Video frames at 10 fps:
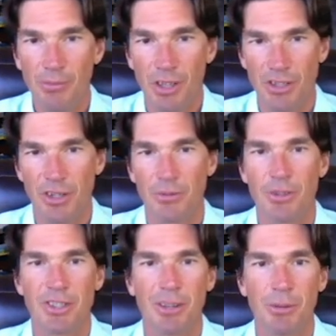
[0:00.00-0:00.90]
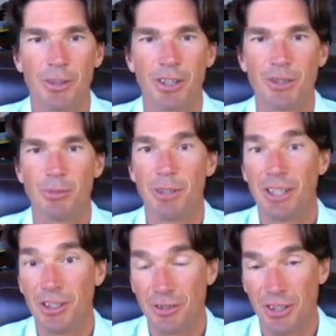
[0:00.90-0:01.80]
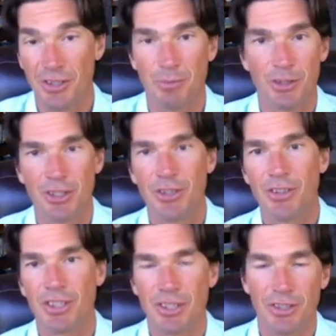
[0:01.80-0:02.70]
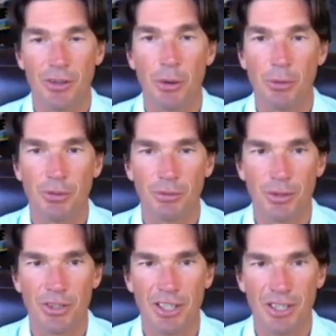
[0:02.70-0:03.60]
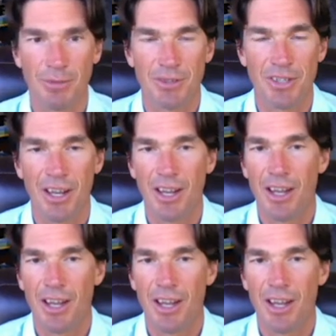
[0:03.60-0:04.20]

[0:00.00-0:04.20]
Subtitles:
And so for several years we've been interested to pursue this as an option for assessments,